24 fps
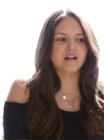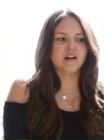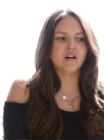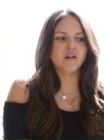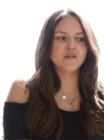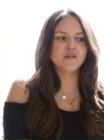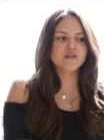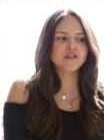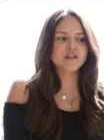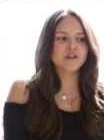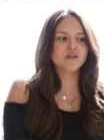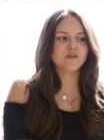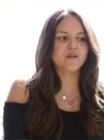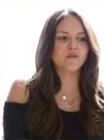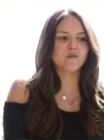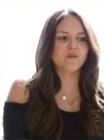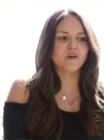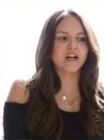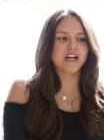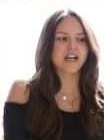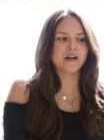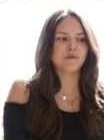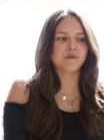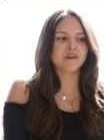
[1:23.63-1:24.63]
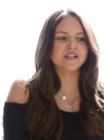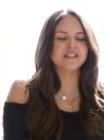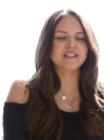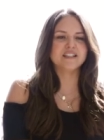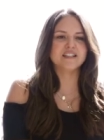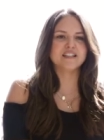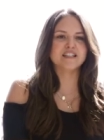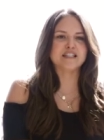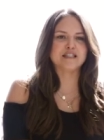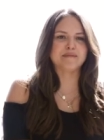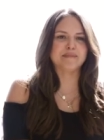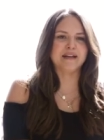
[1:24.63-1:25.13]
also, what I
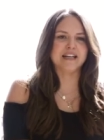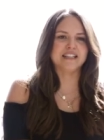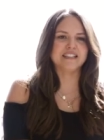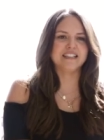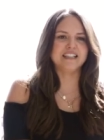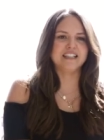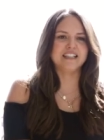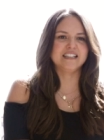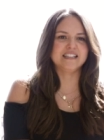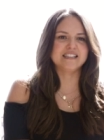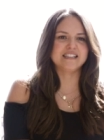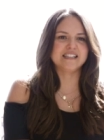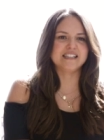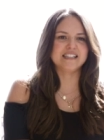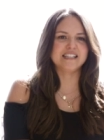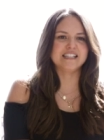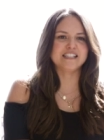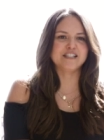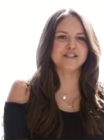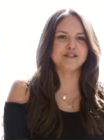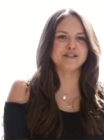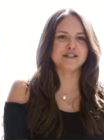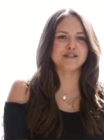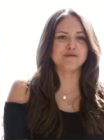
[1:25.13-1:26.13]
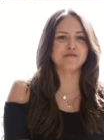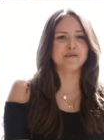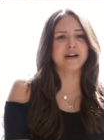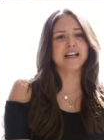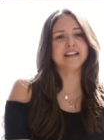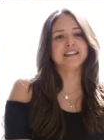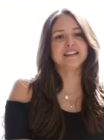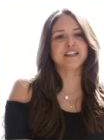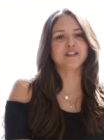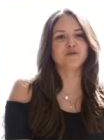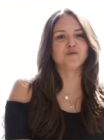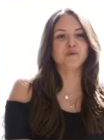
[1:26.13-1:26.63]
wasn't expecting is she's
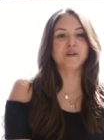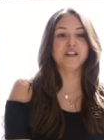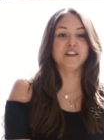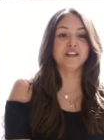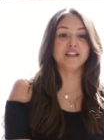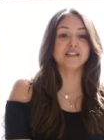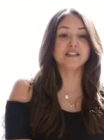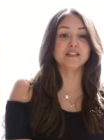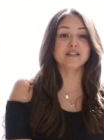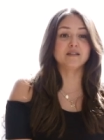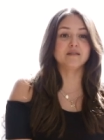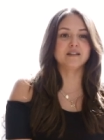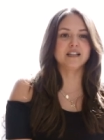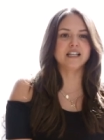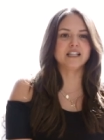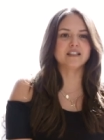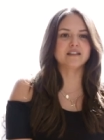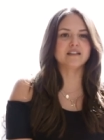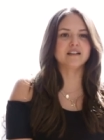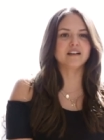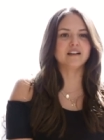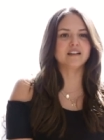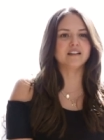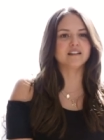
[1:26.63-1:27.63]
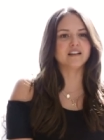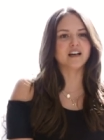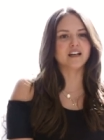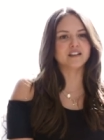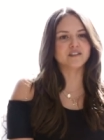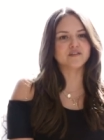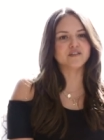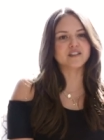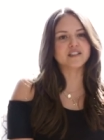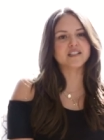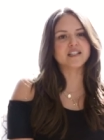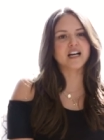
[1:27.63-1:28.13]
right there with us. So like a lot
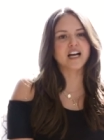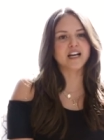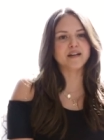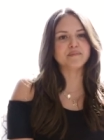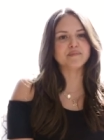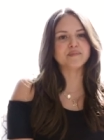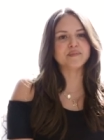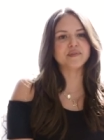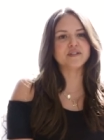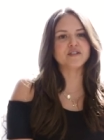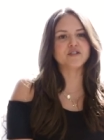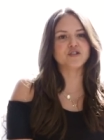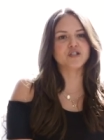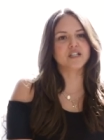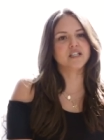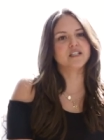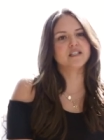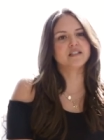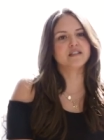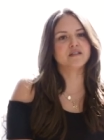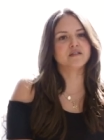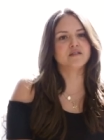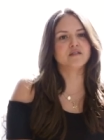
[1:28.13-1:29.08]
of the times she is